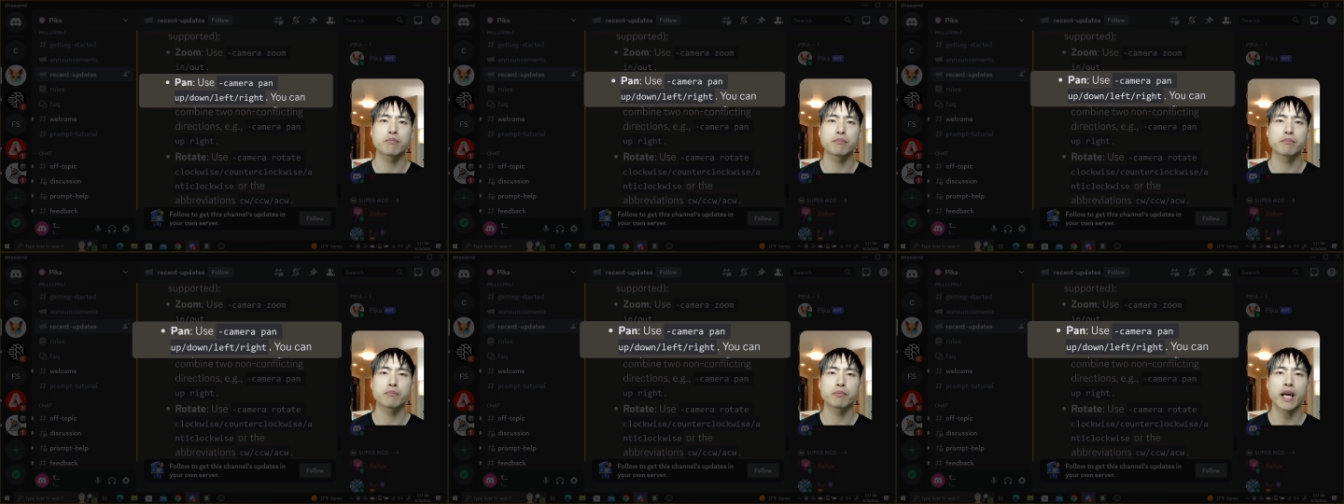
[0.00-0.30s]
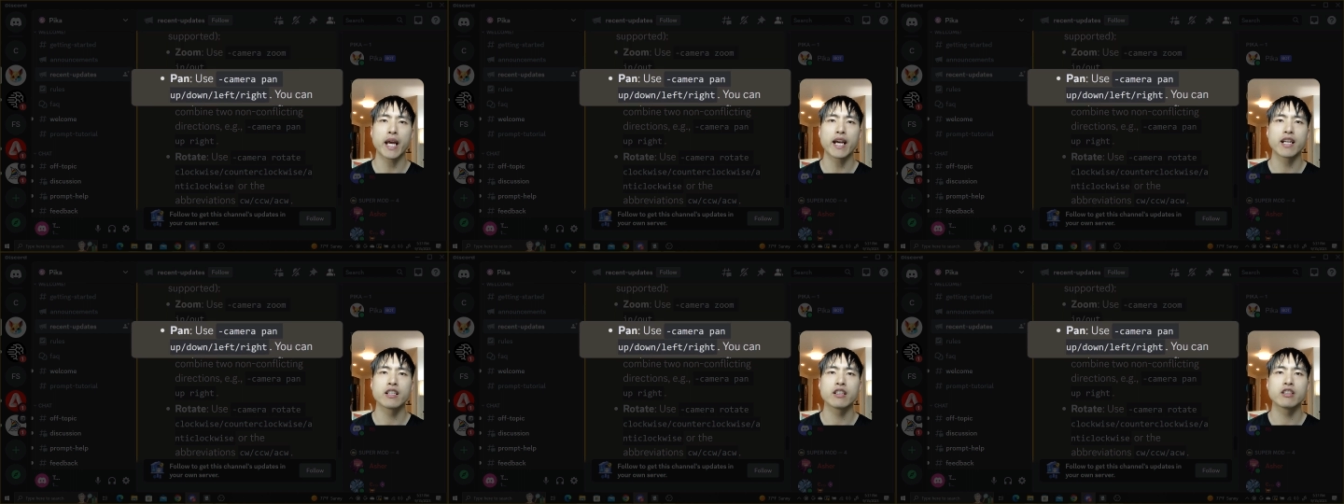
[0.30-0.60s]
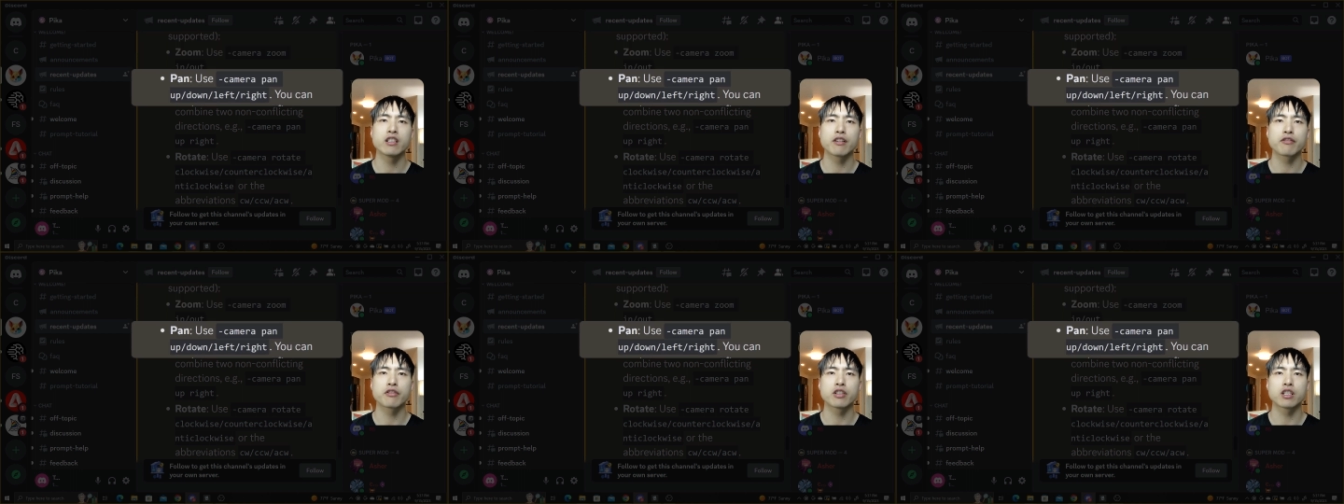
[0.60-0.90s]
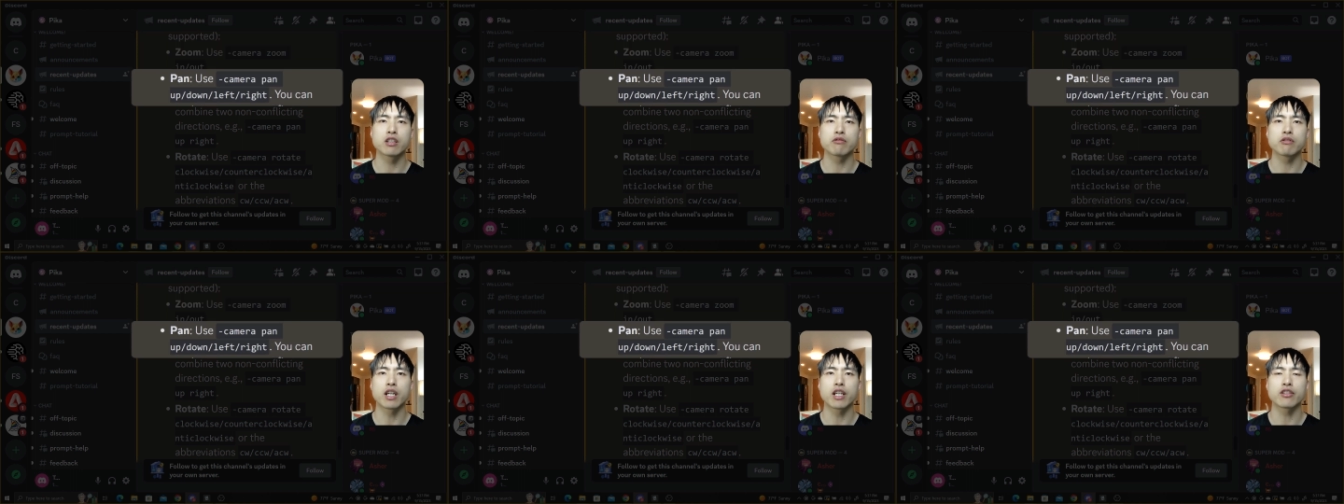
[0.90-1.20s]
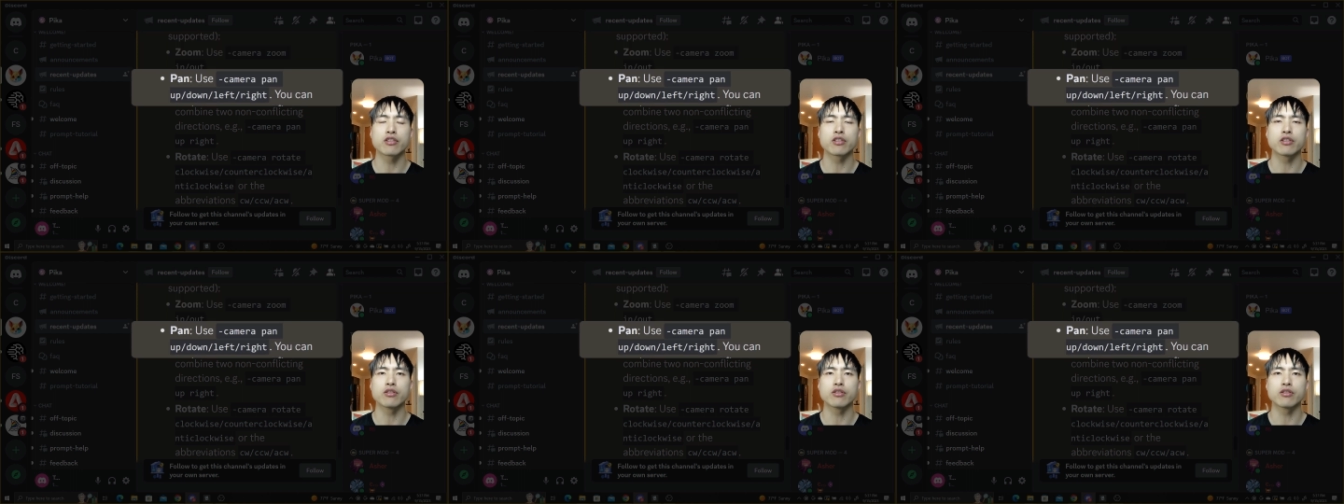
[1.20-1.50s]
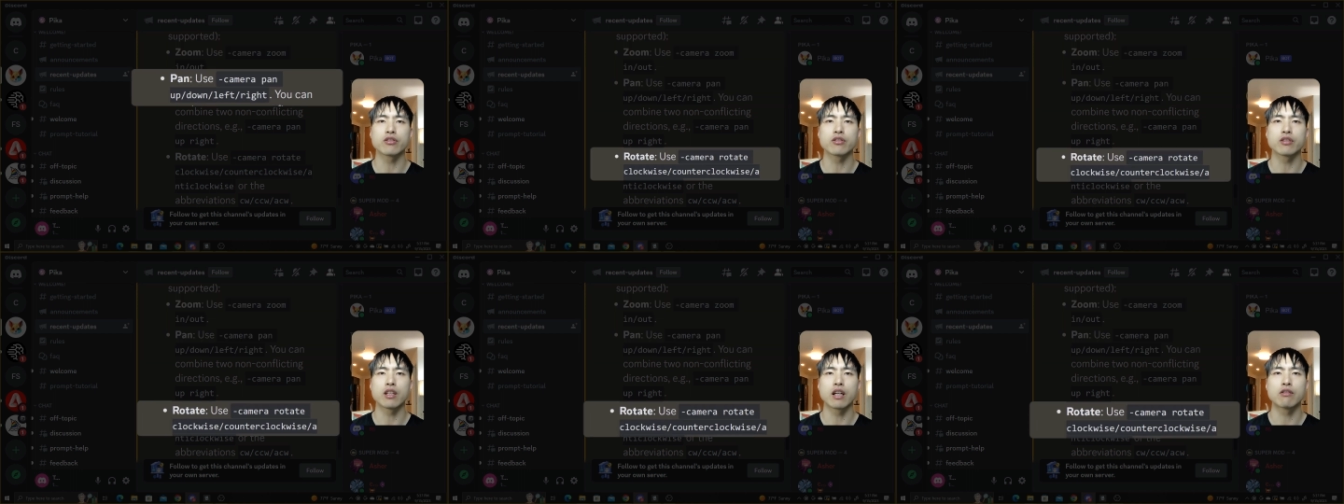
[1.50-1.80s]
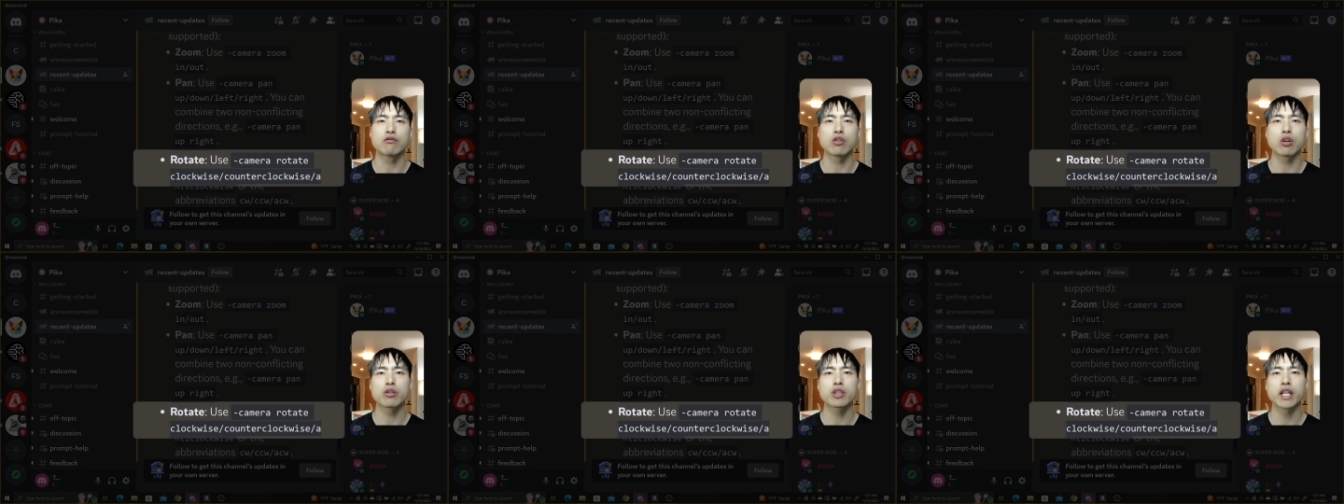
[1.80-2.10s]
pan in different directions,
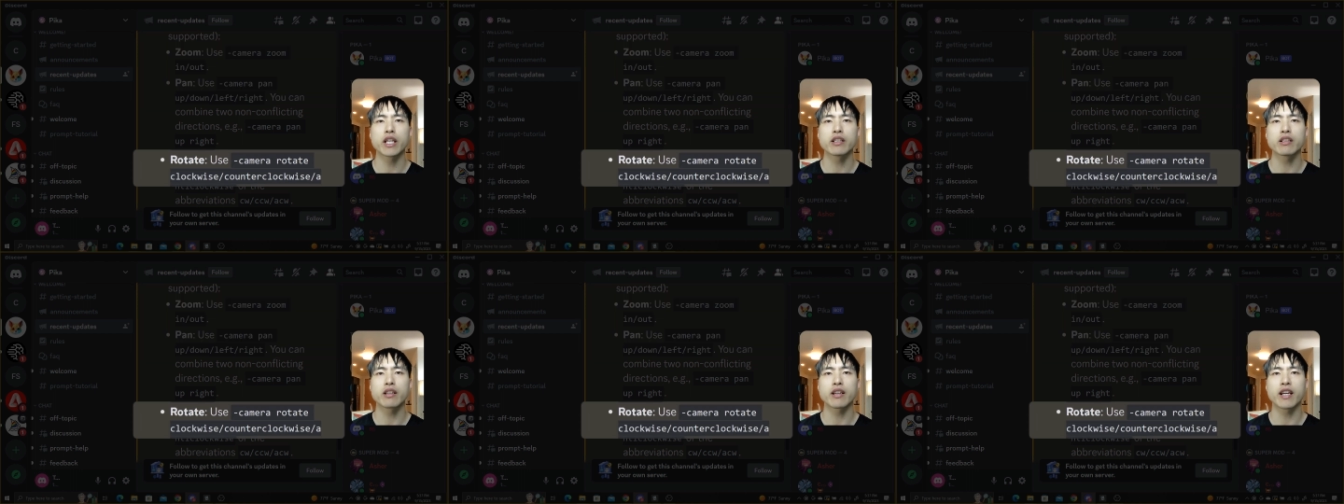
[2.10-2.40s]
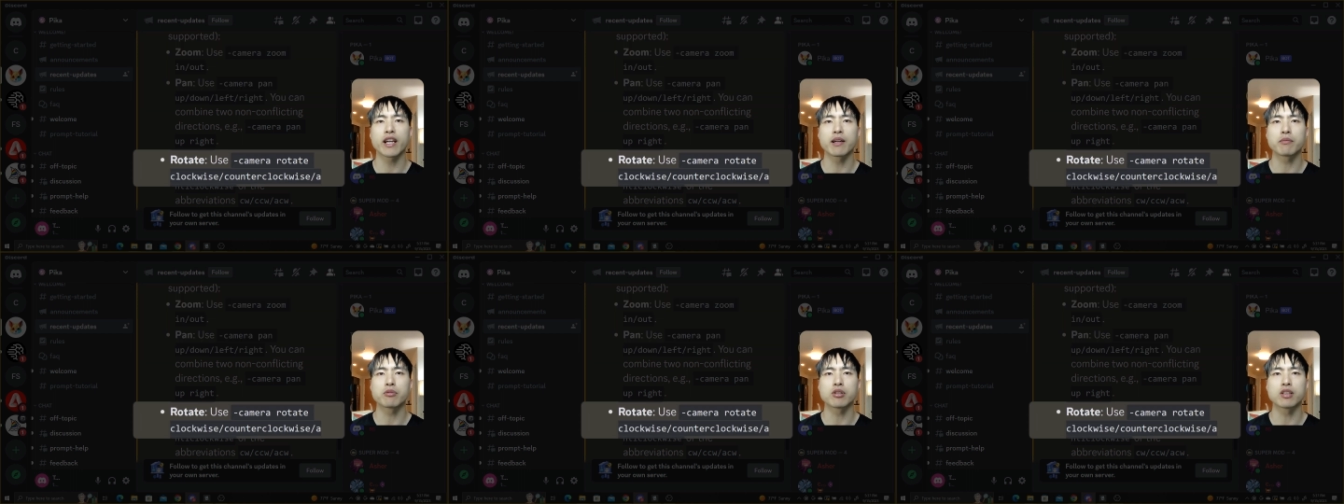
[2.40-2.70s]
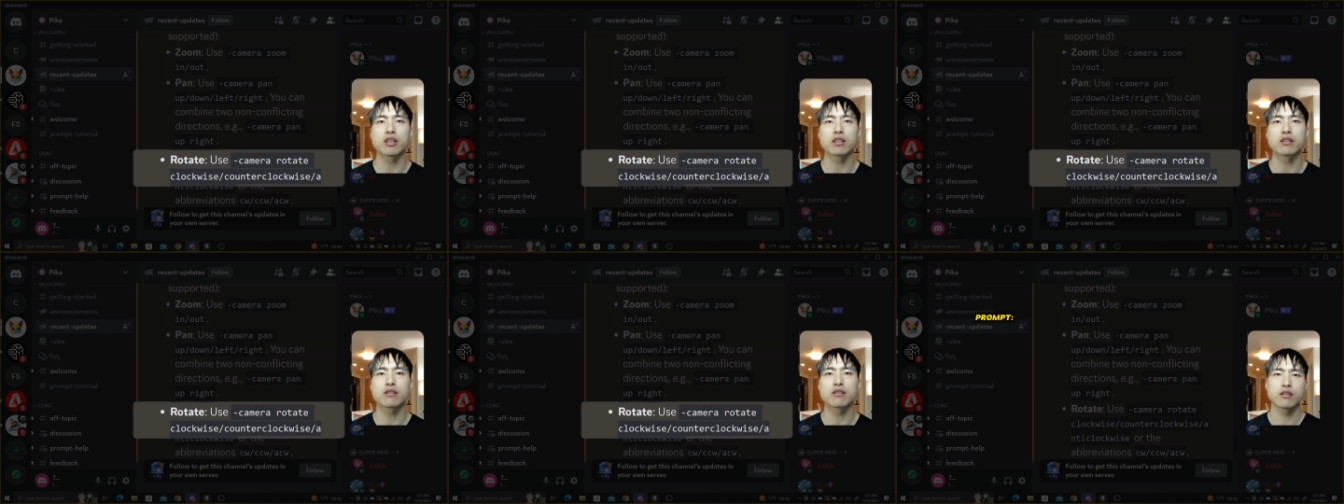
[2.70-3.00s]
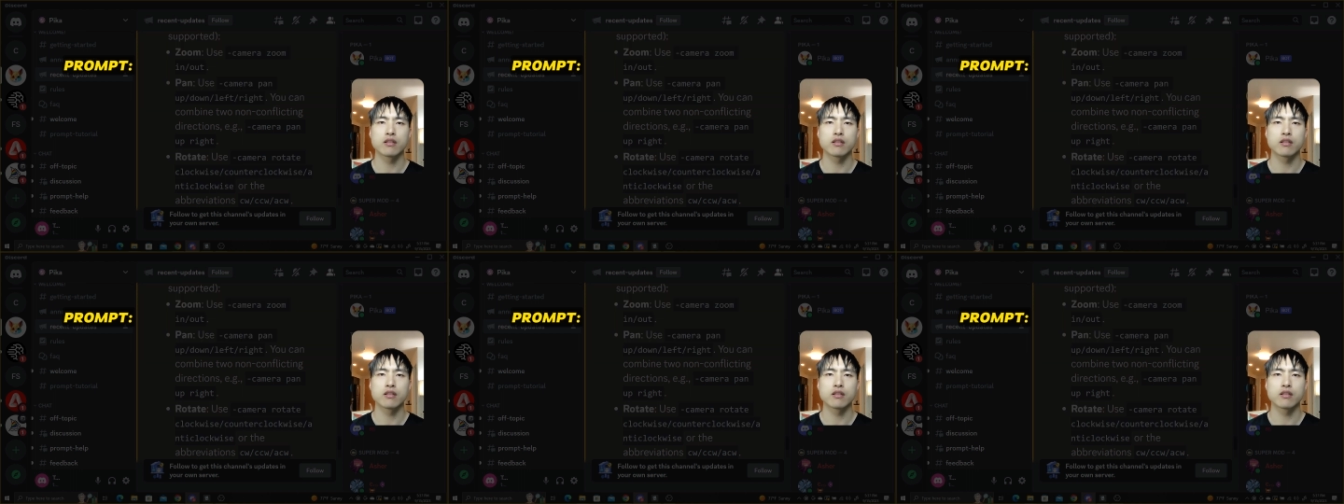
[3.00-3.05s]
and rotate the camera,